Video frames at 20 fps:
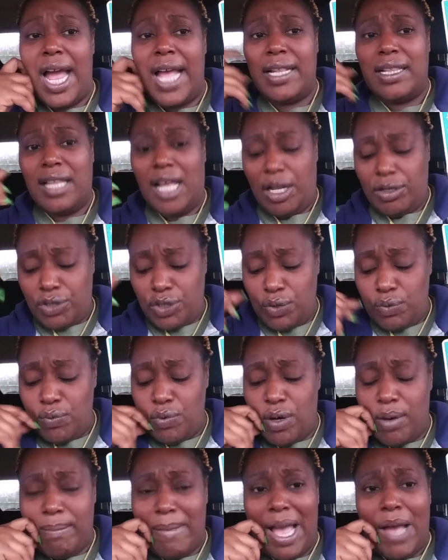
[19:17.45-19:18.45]
I thought you
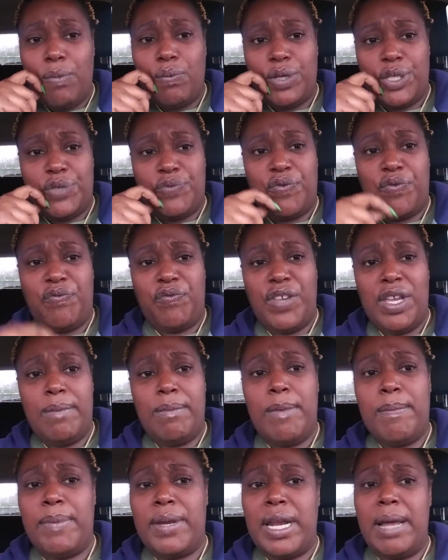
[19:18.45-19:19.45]
were my wish
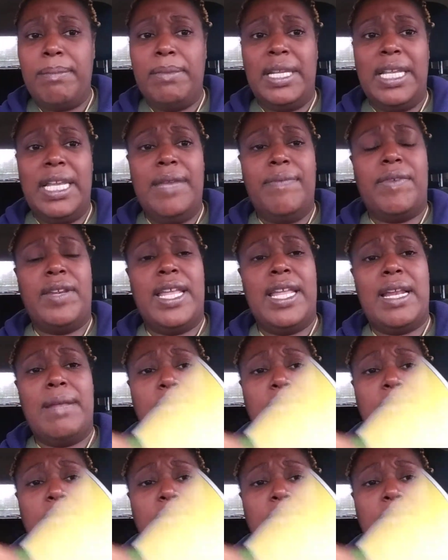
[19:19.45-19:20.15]
fulfillment, but I'm leaving it.